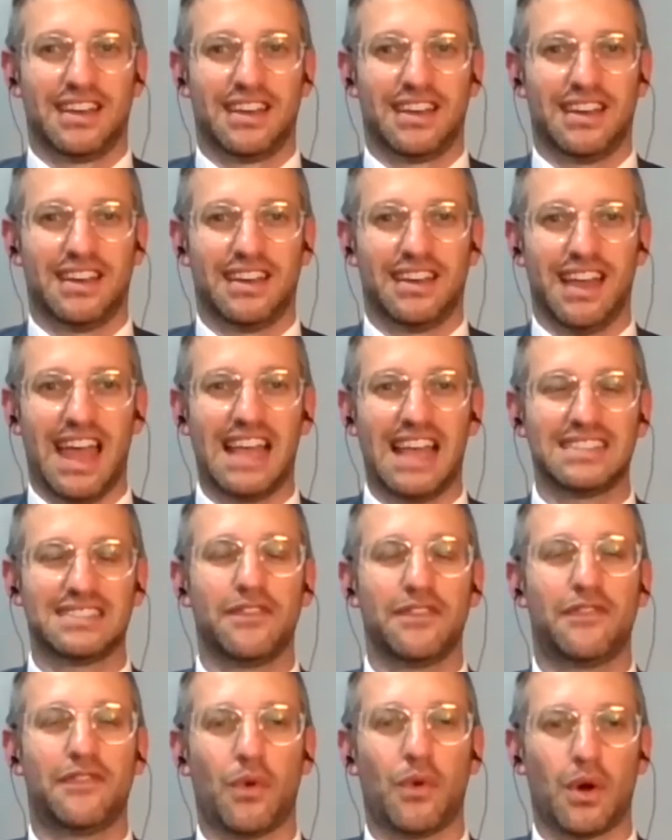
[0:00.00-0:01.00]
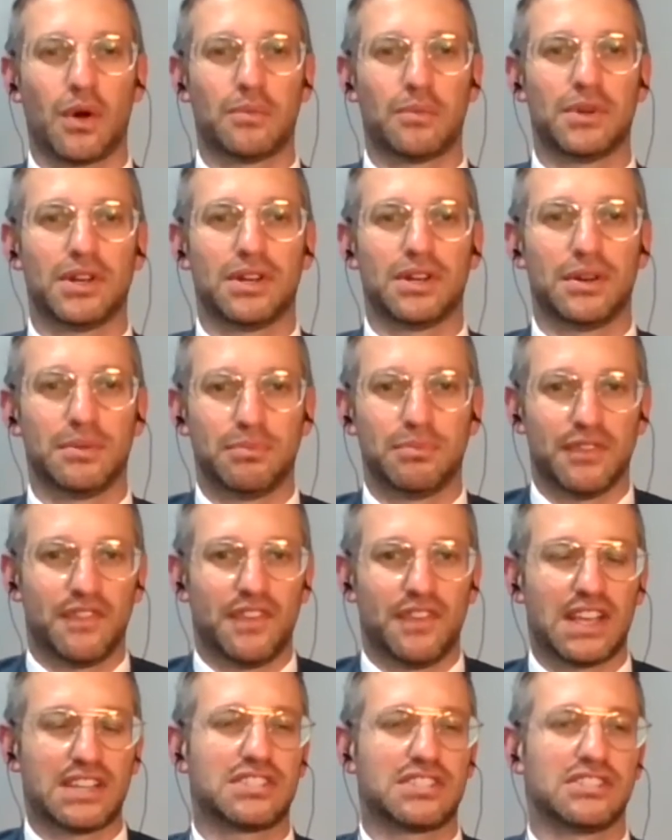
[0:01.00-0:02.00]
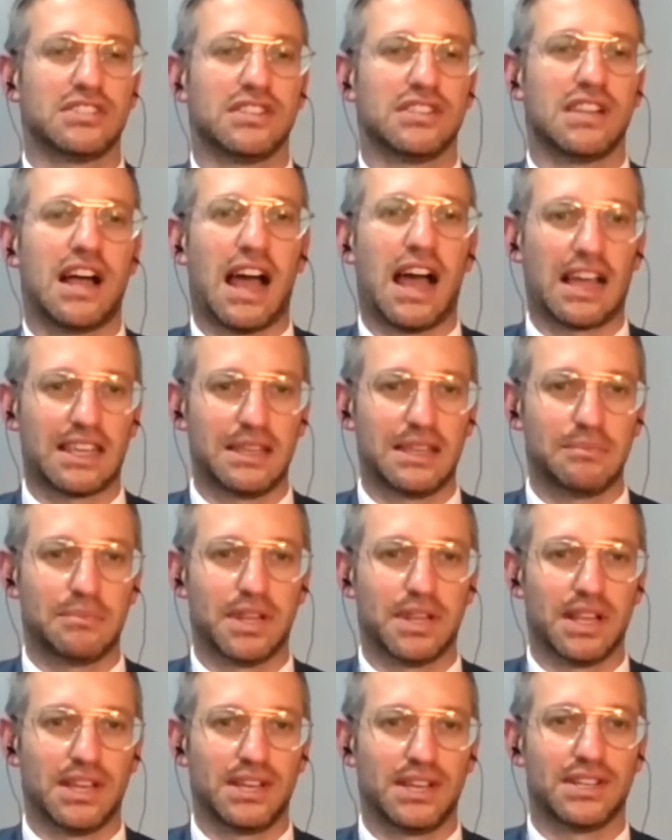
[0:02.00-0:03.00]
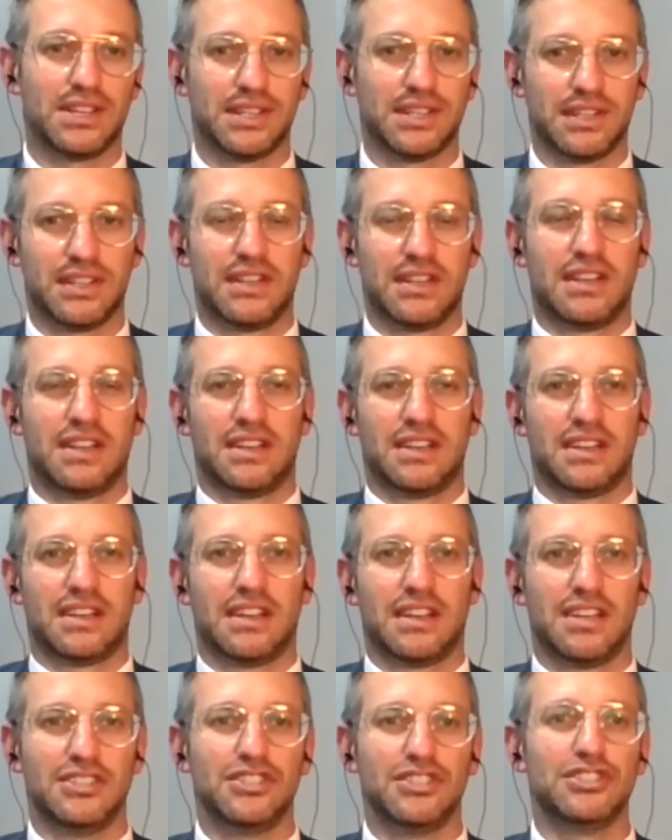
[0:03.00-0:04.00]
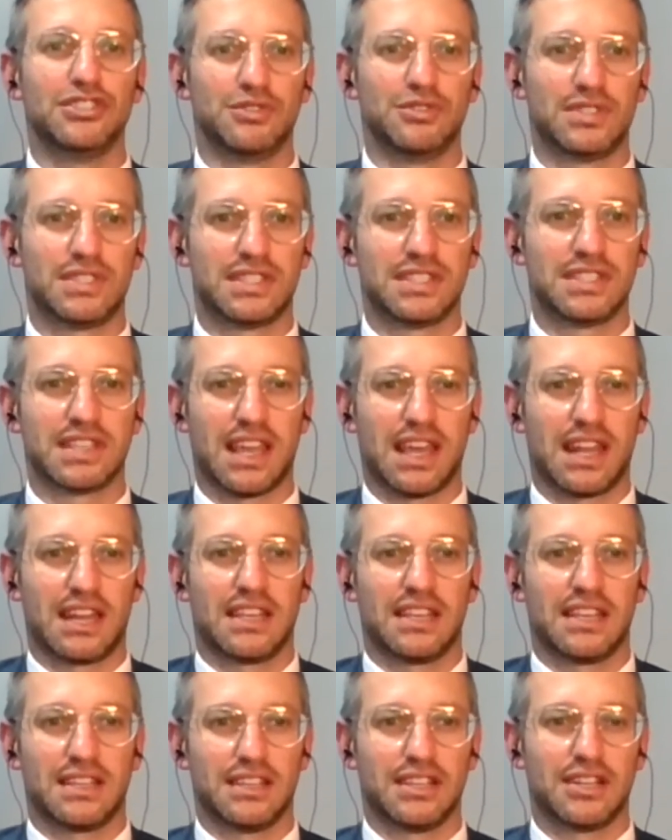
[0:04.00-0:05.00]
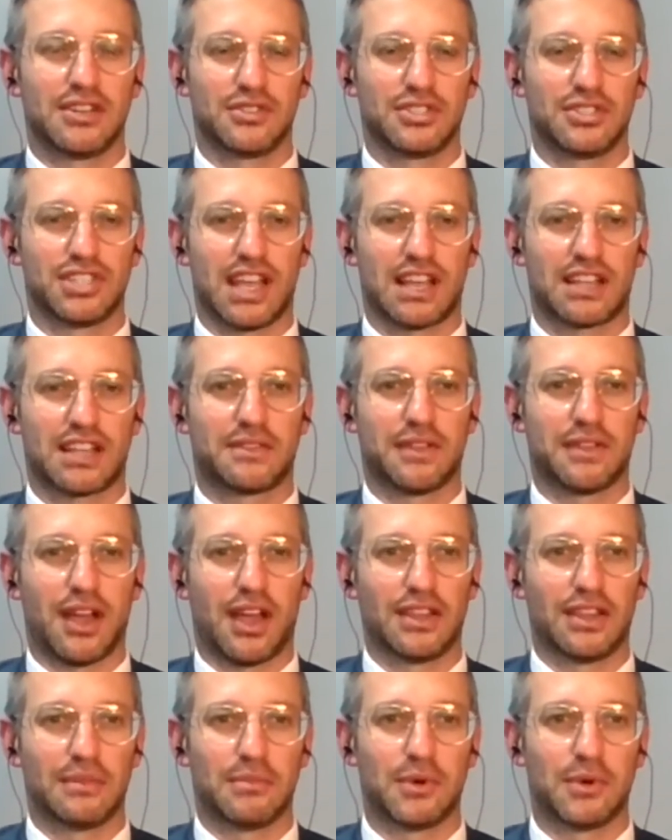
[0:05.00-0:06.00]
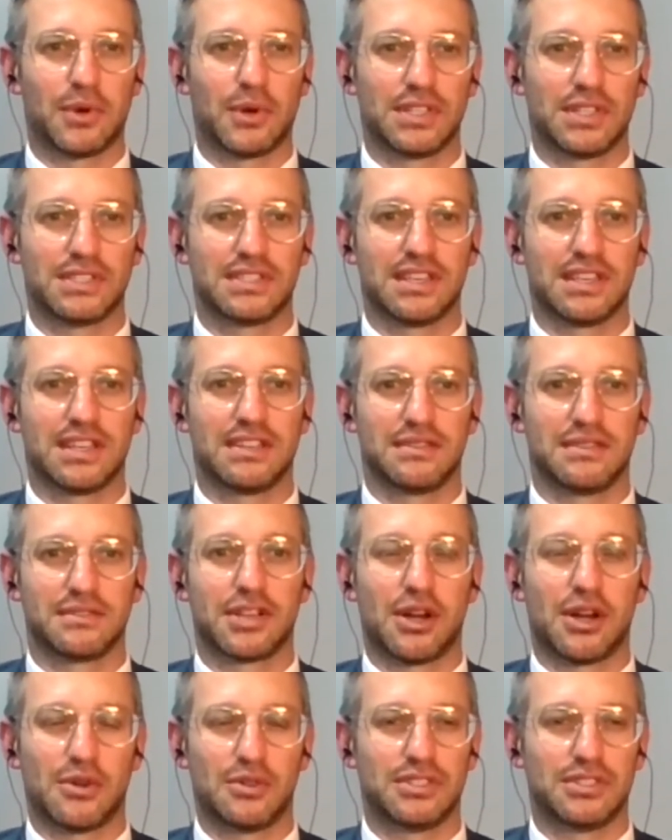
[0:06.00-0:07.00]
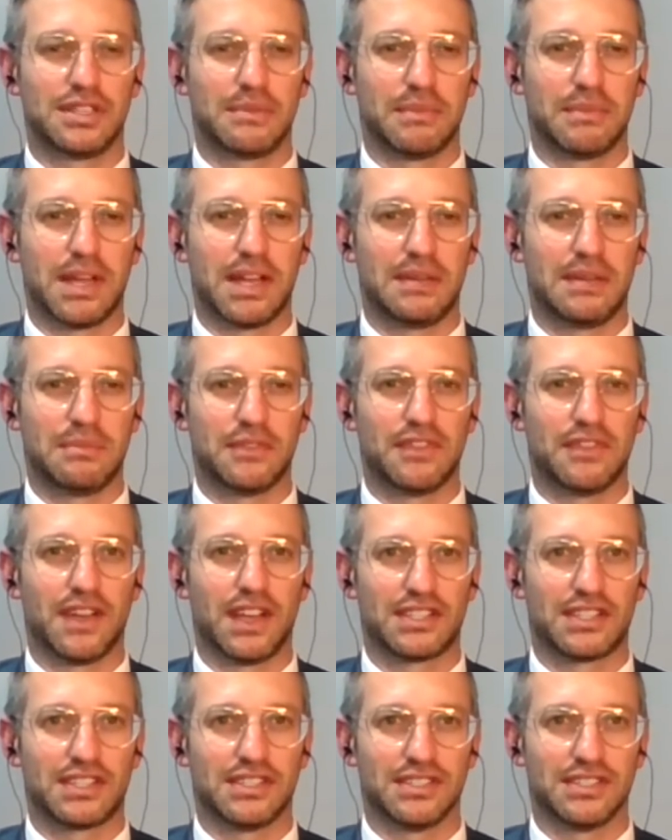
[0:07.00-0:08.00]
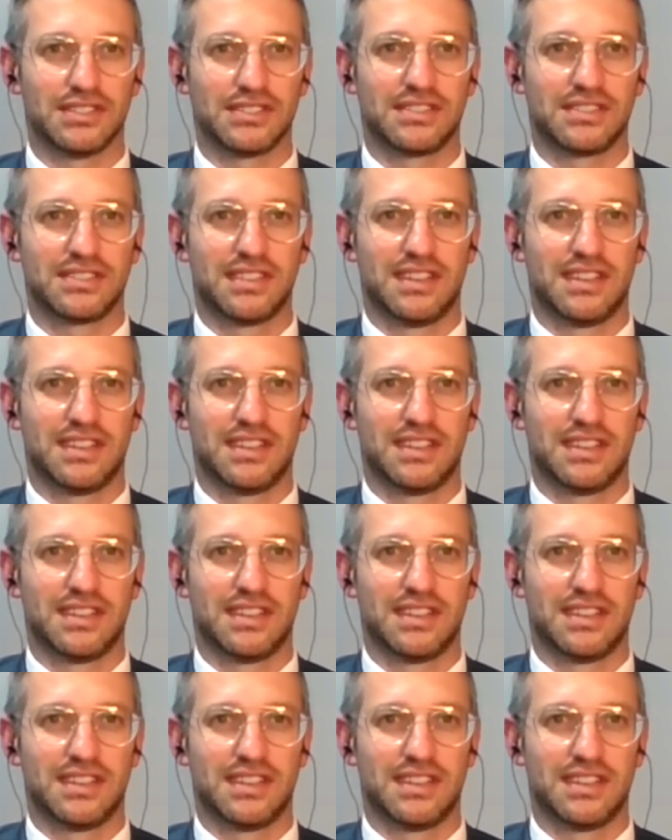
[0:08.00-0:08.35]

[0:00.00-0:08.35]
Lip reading: As a former professional hockey player, you're used to getting, checked on the boards and coaching many professionals.